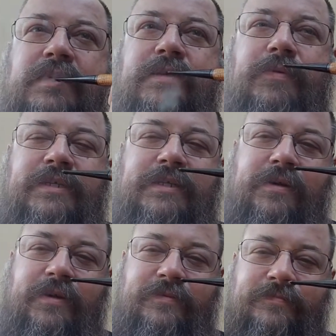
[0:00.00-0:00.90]
We
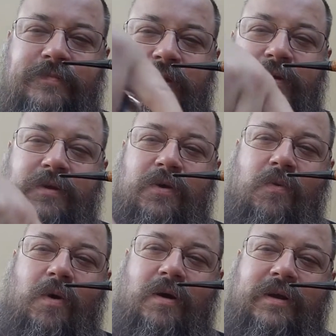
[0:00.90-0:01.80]
started
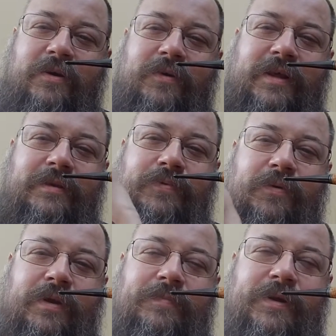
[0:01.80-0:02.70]
walking around the
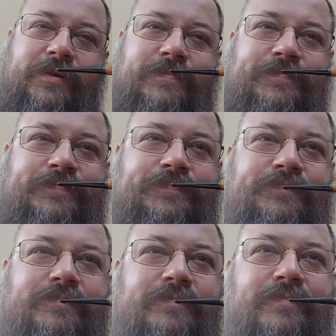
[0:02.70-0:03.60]
perimeter,
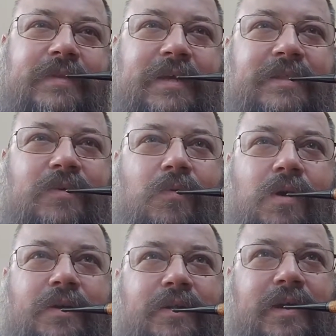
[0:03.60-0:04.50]
getting the
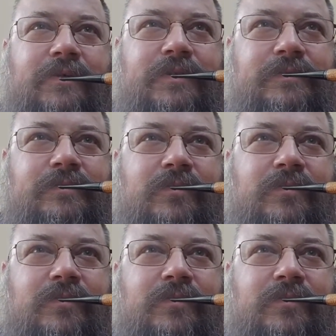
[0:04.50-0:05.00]
water going.